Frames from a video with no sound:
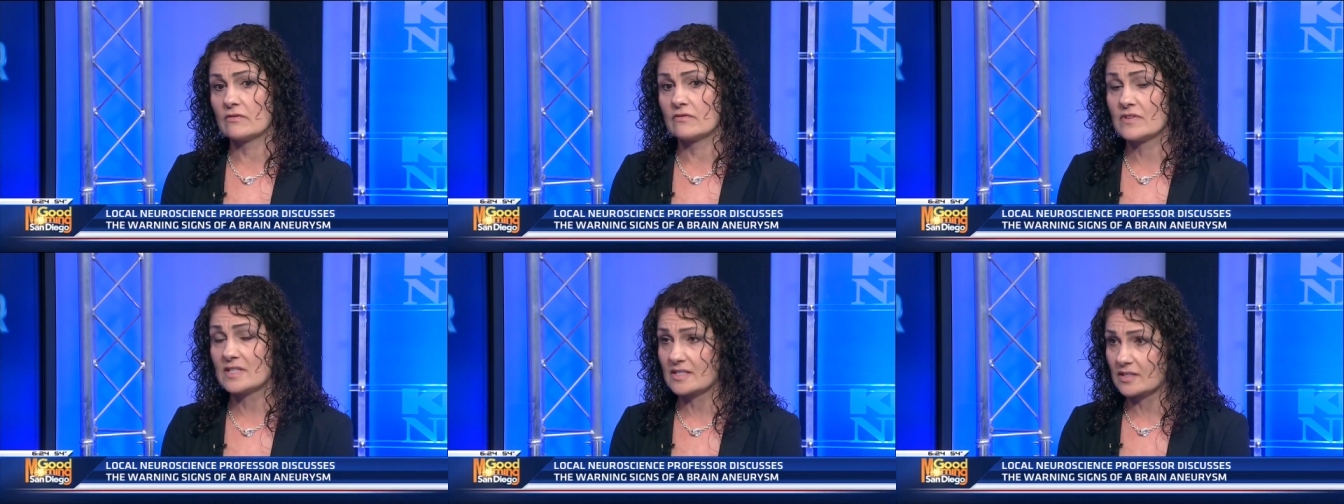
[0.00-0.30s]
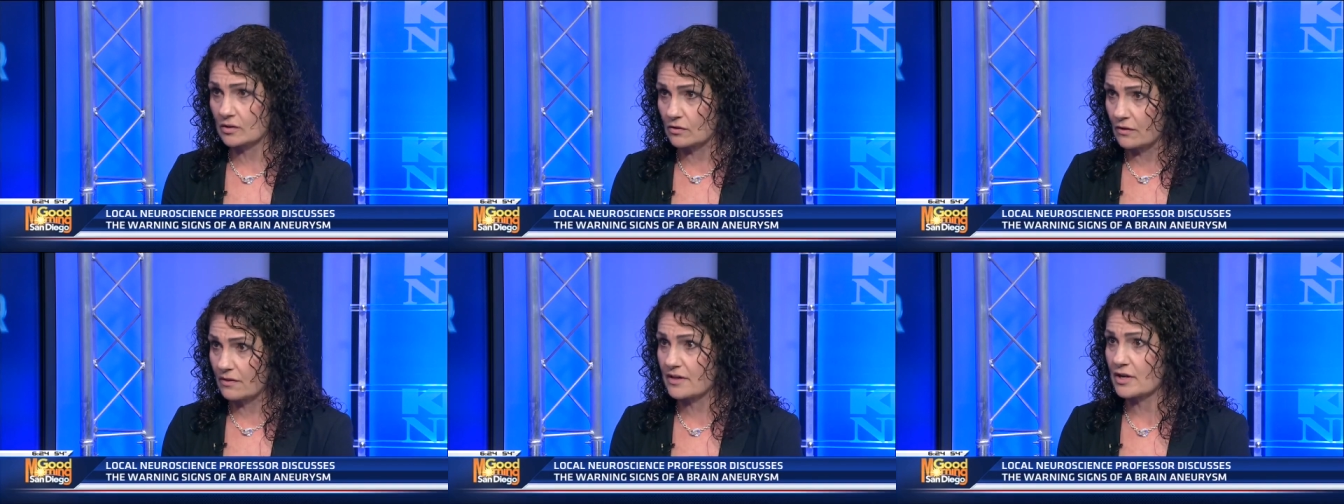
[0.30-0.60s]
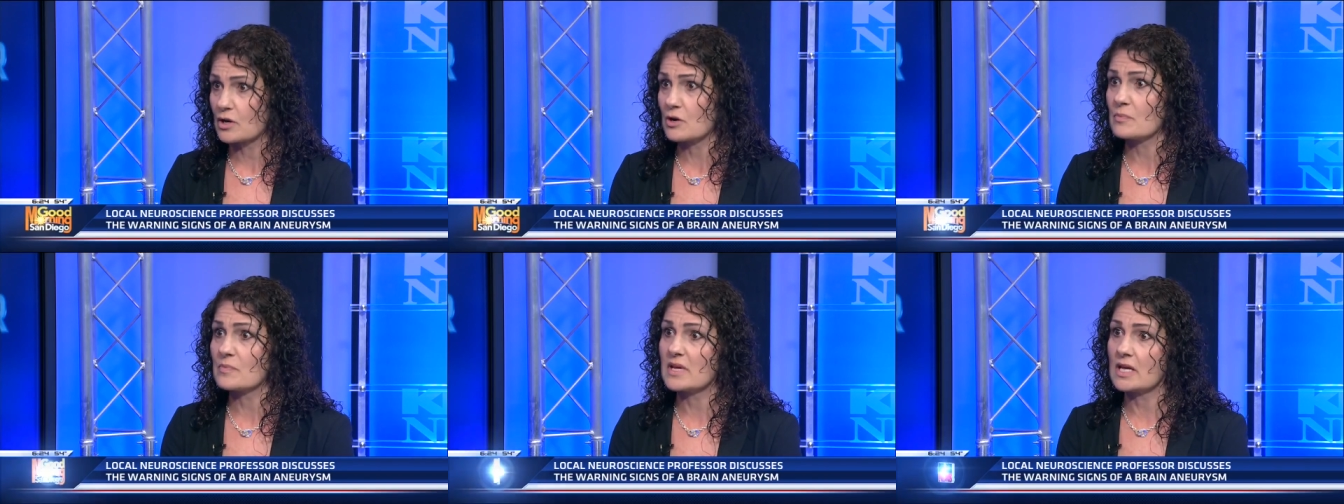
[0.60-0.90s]
physical
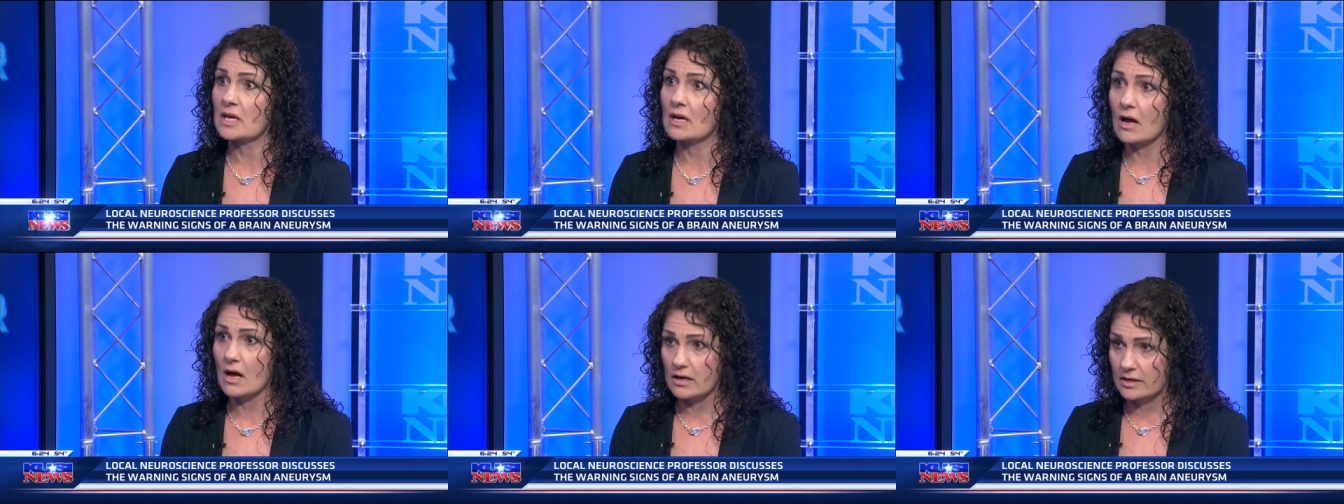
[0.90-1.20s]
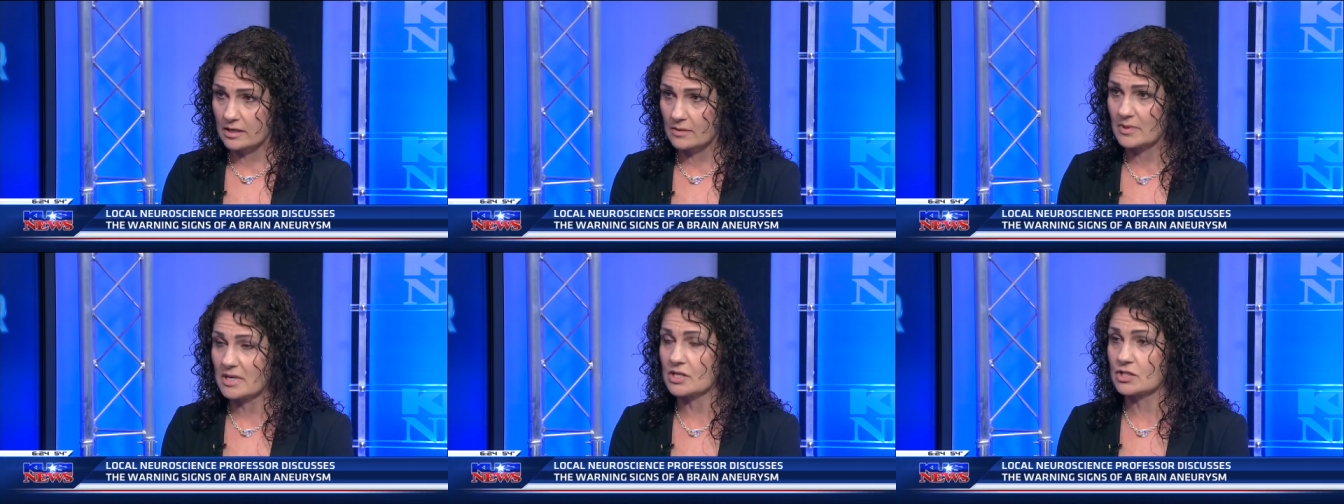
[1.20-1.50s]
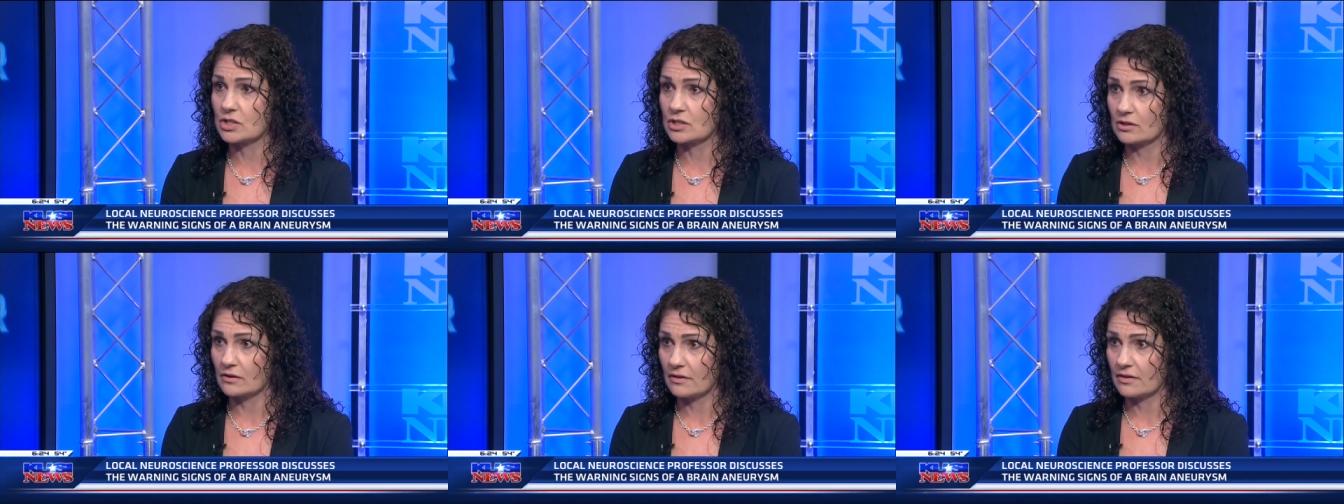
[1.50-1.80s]
therapy,
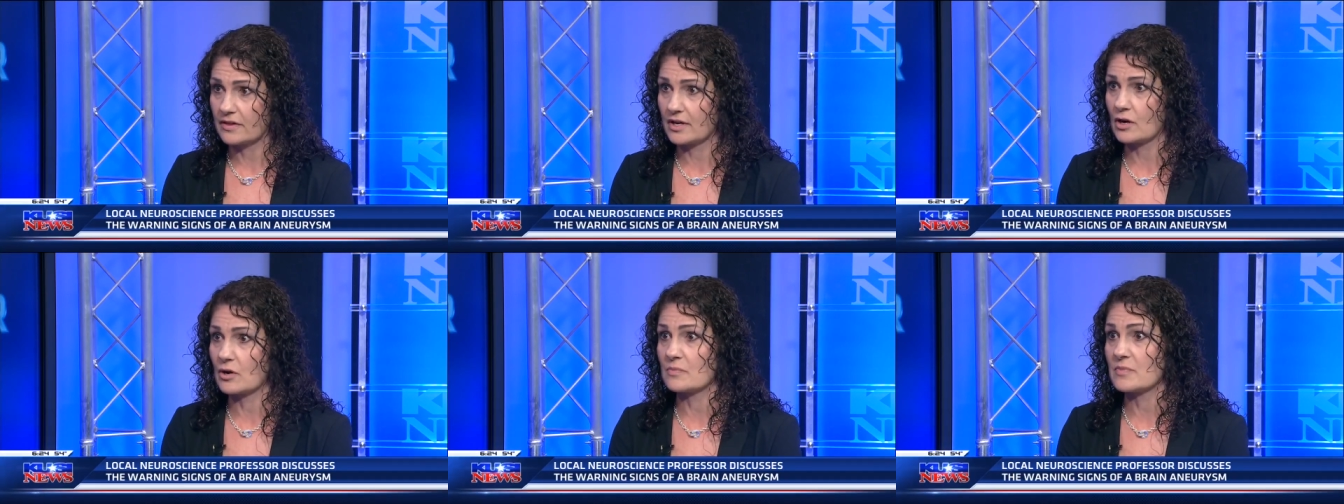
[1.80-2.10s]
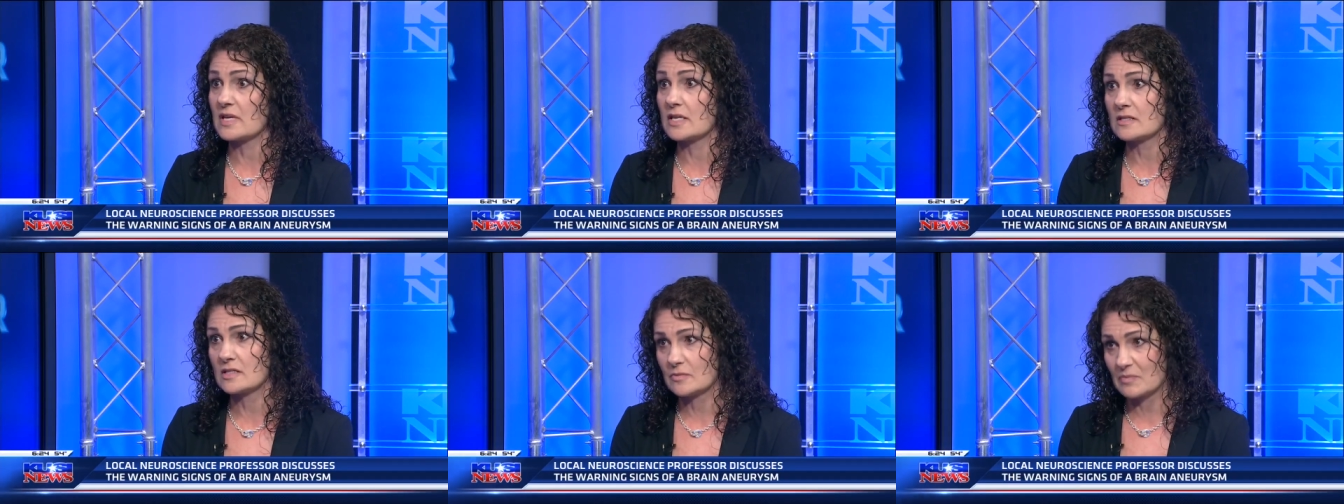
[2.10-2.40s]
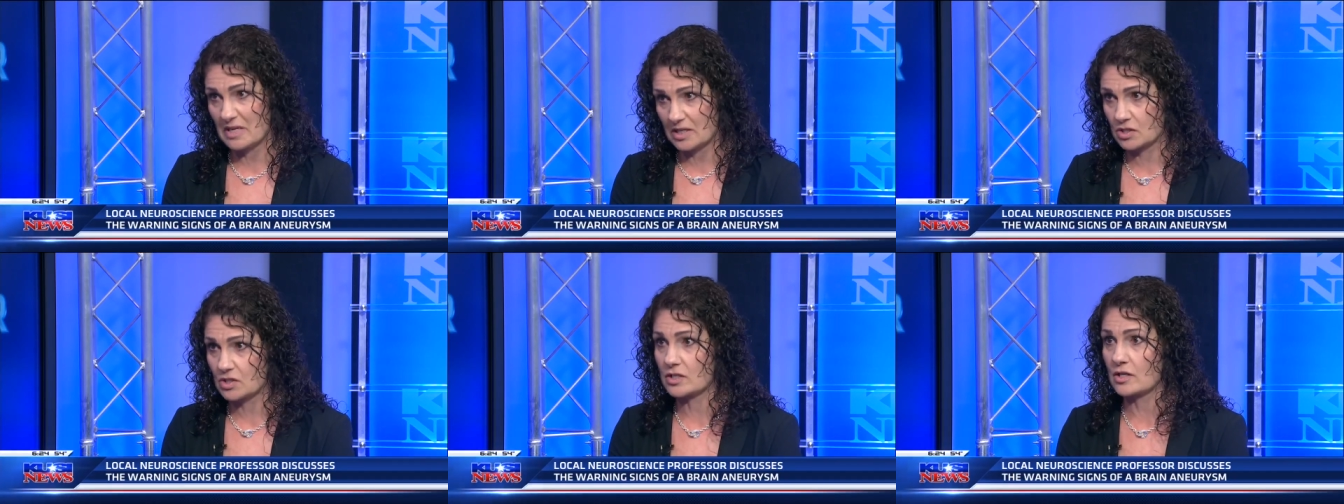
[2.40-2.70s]
occupational therapy,
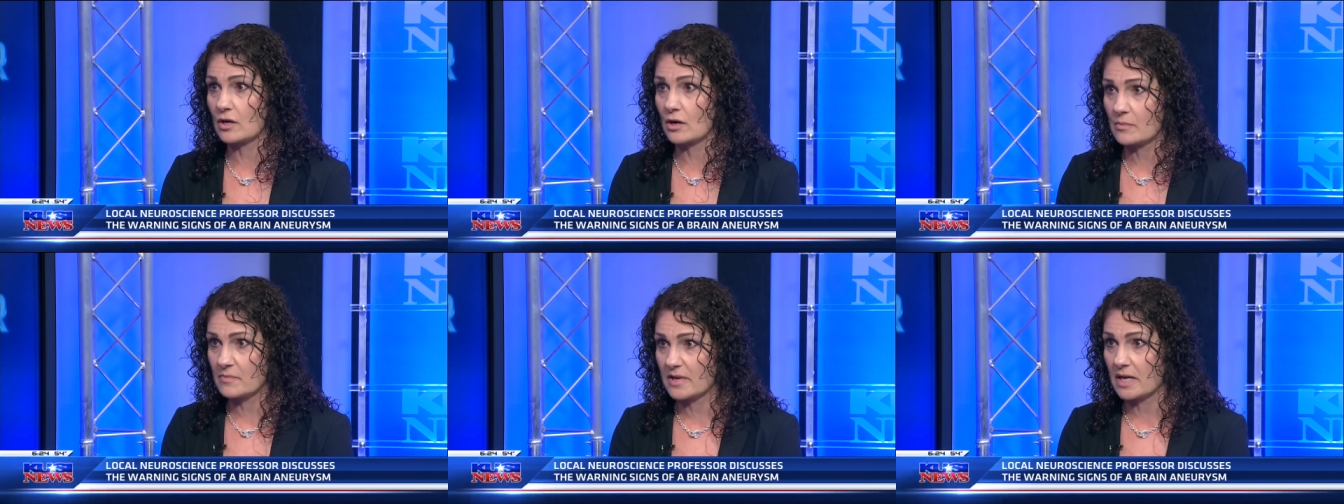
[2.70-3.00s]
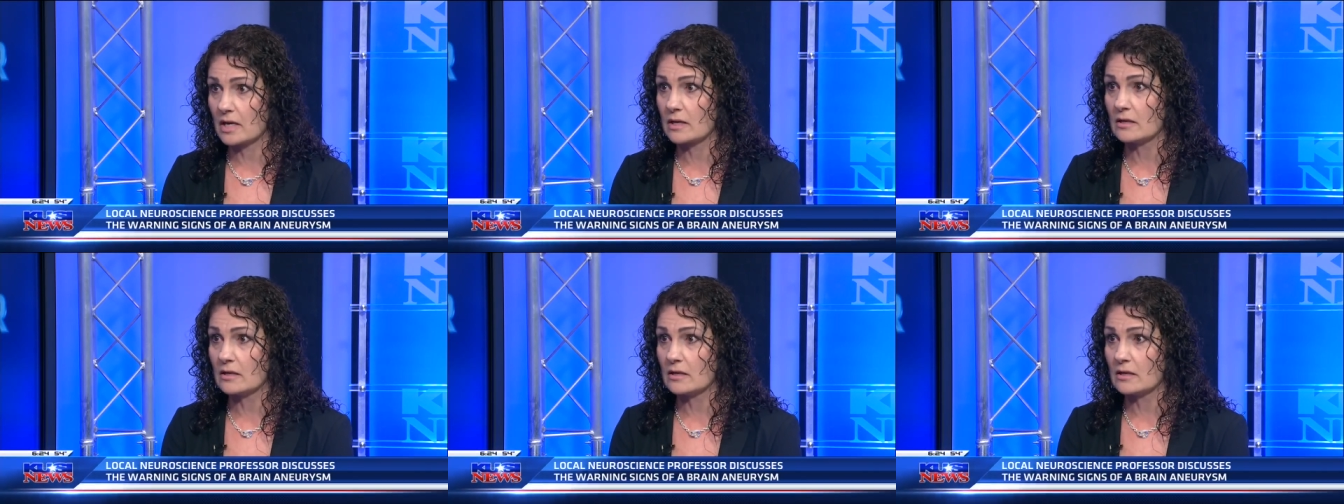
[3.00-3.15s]
speech therapy.